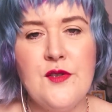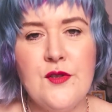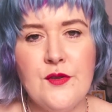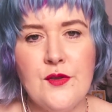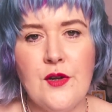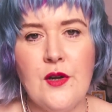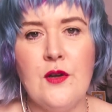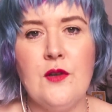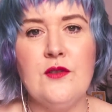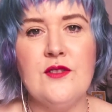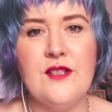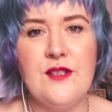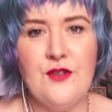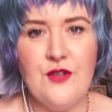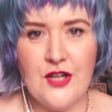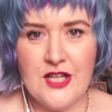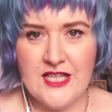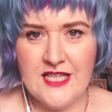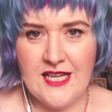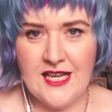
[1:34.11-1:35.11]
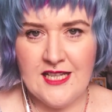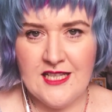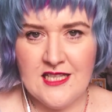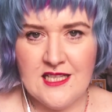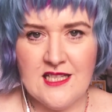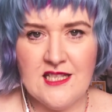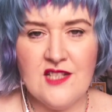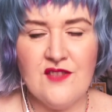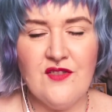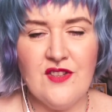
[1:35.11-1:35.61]
your goals, and your
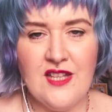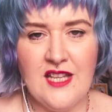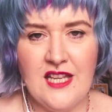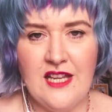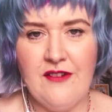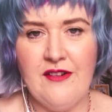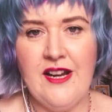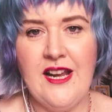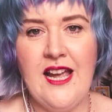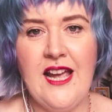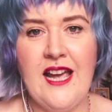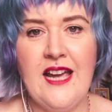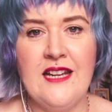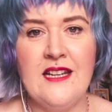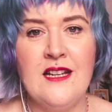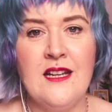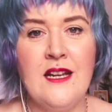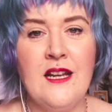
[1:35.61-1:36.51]
intentions for the year ahead.